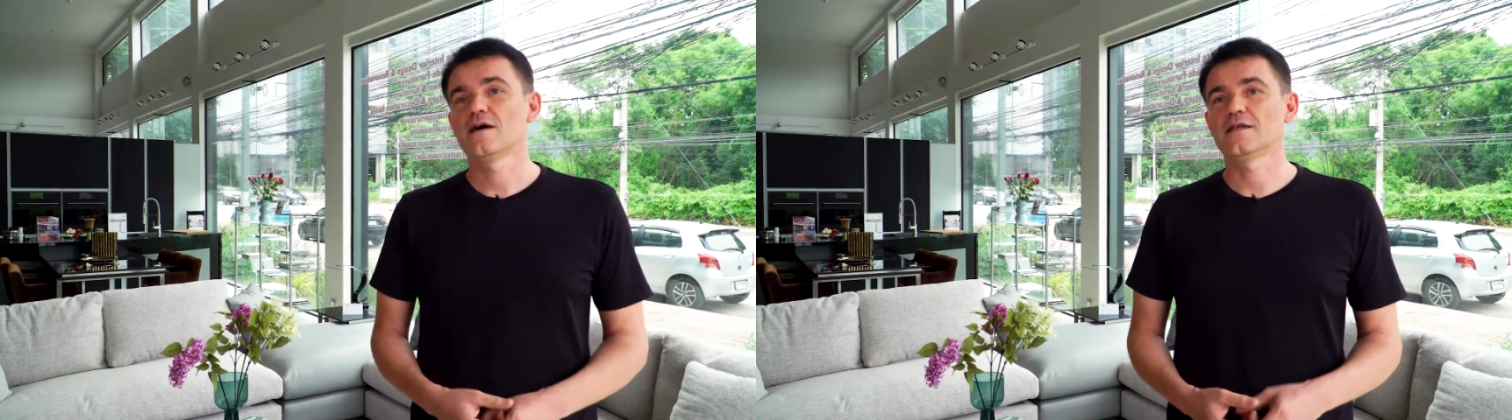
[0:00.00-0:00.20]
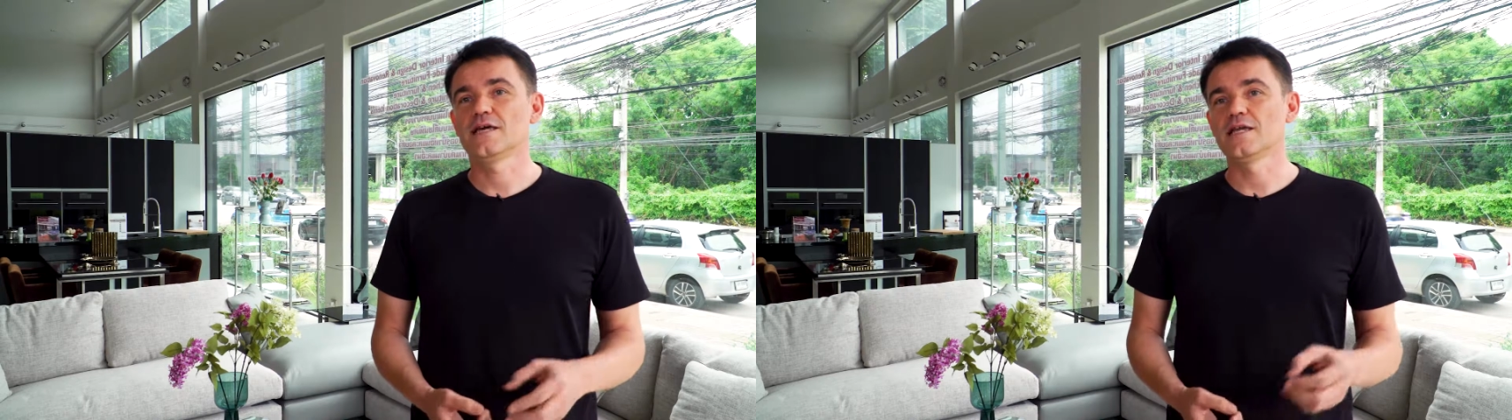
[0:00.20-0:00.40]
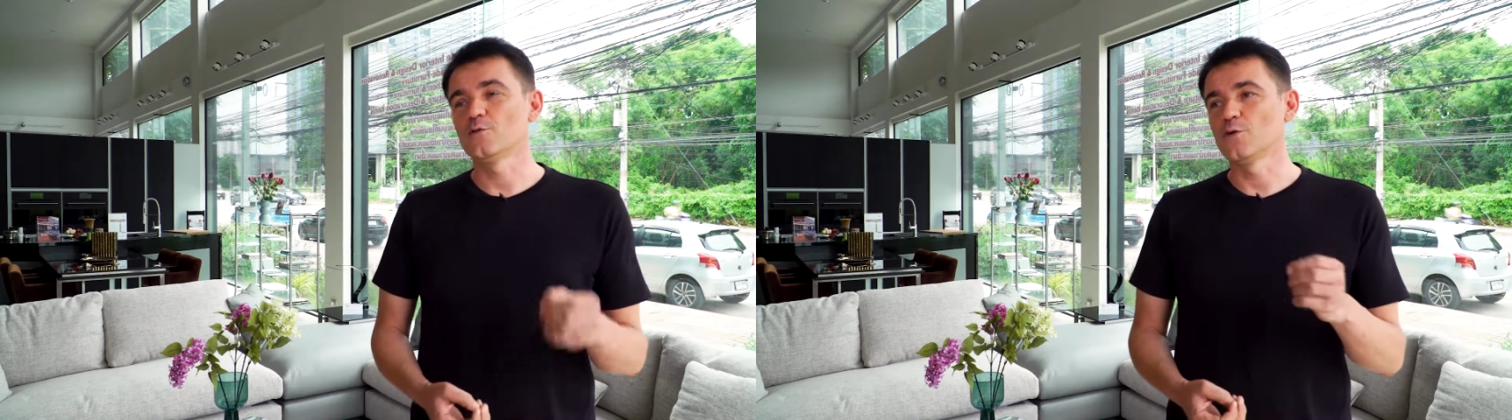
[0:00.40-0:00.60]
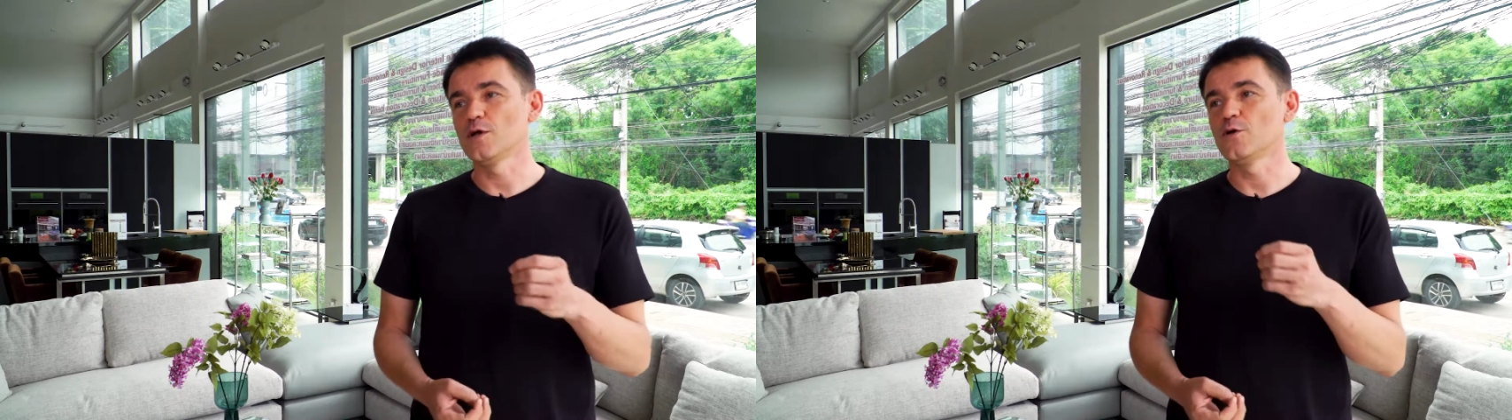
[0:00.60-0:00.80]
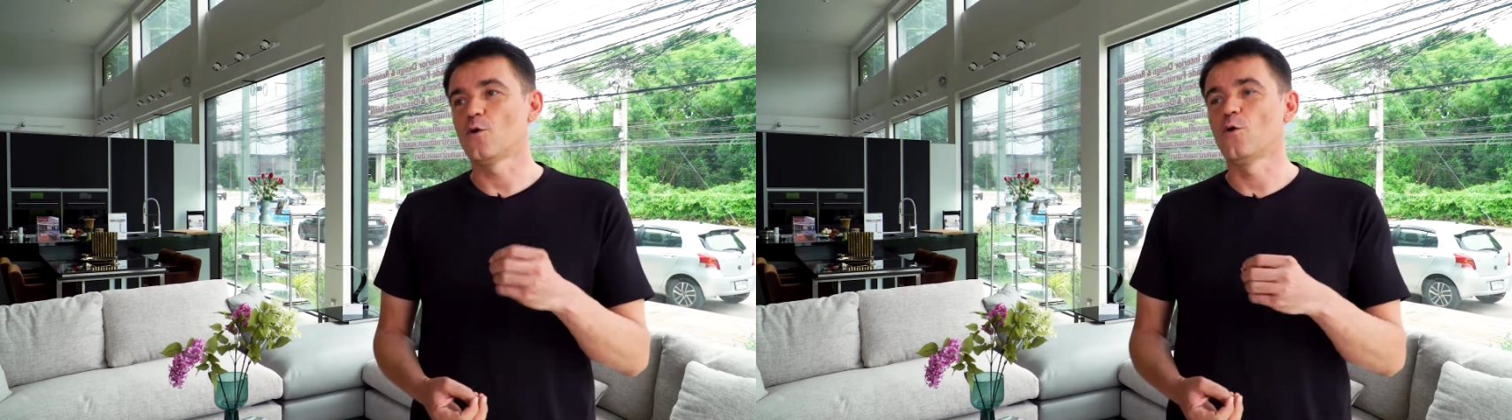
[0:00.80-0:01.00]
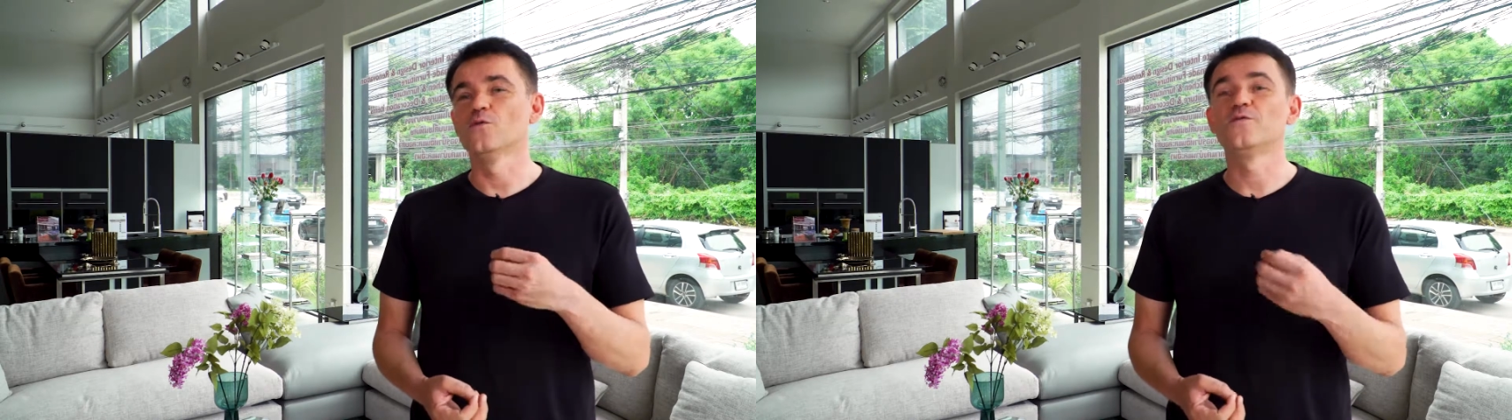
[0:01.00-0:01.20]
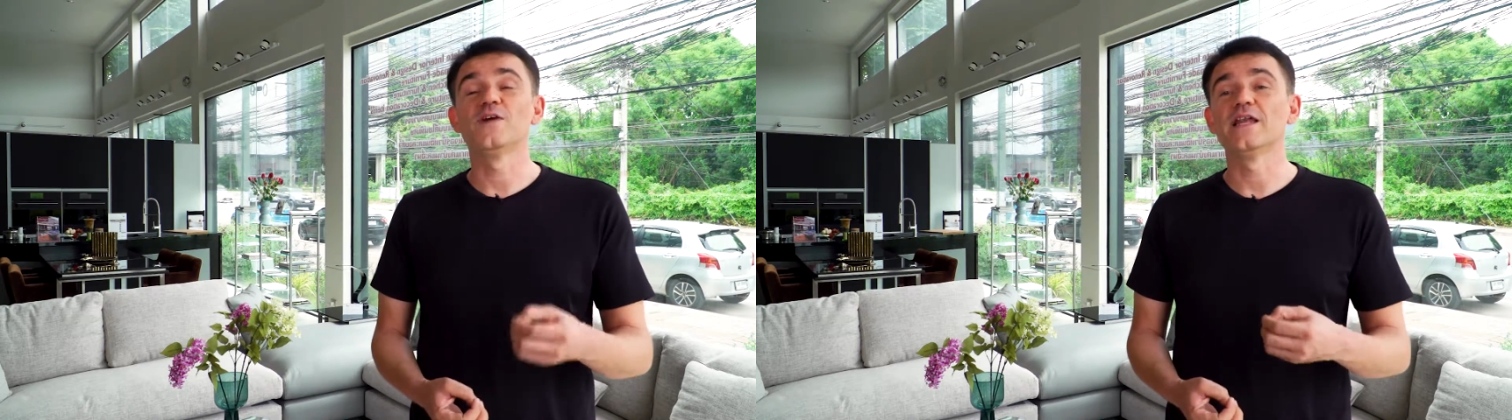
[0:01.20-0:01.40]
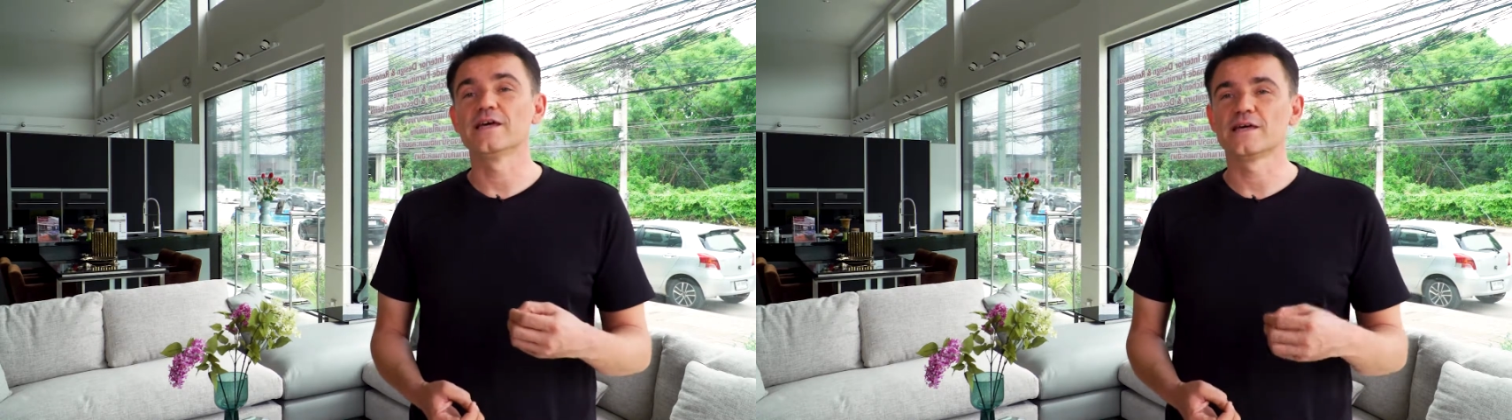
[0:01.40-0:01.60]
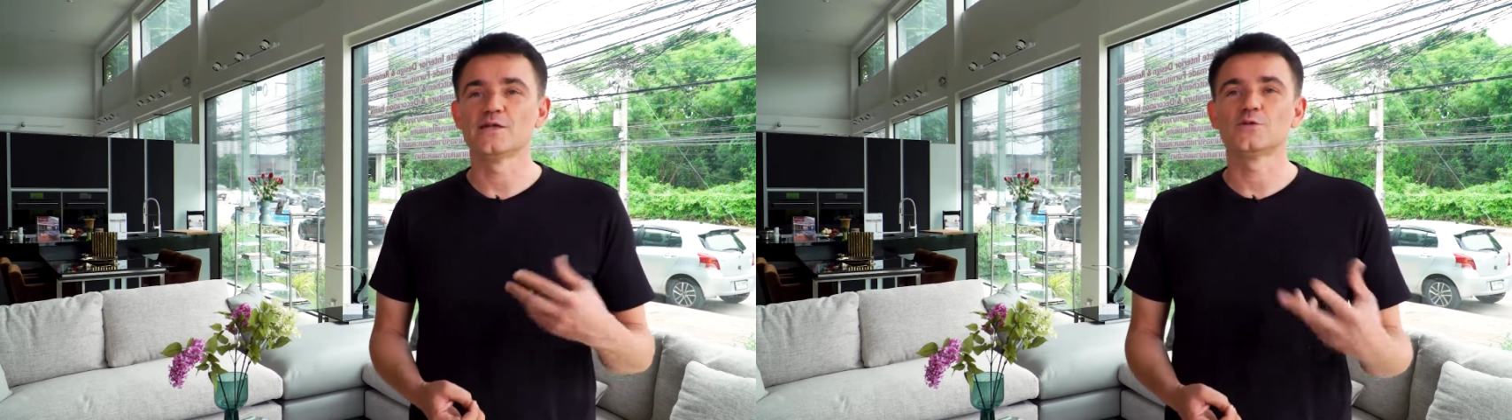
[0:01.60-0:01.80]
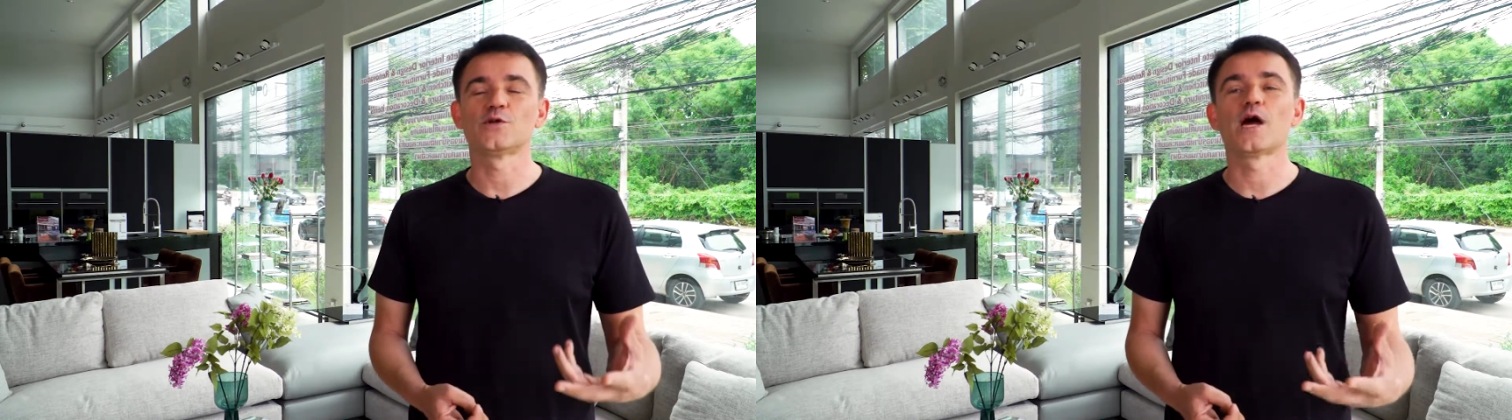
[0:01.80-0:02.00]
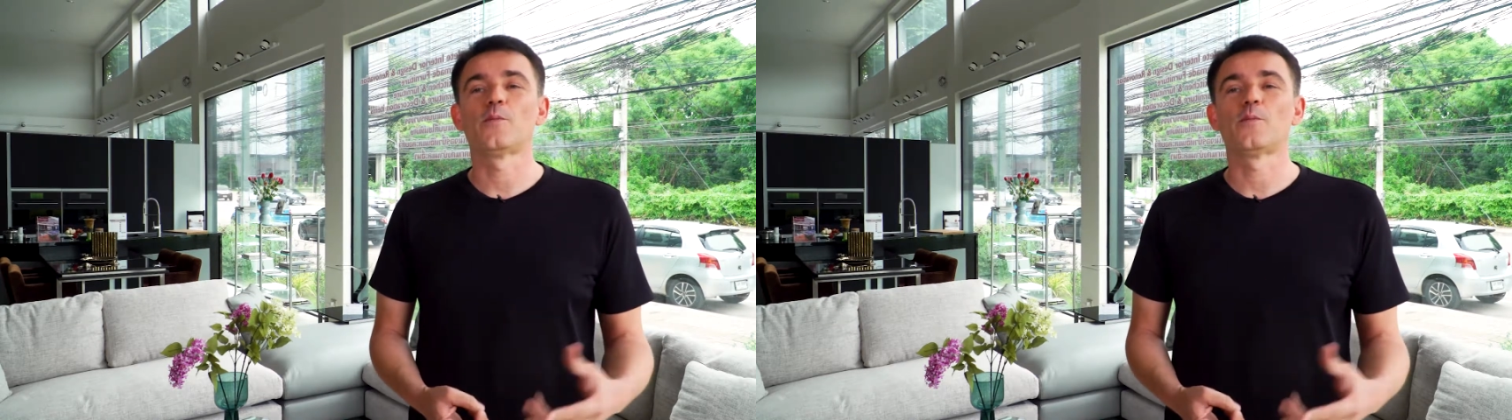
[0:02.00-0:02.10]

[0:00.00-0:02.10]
and getting really your own feeling into the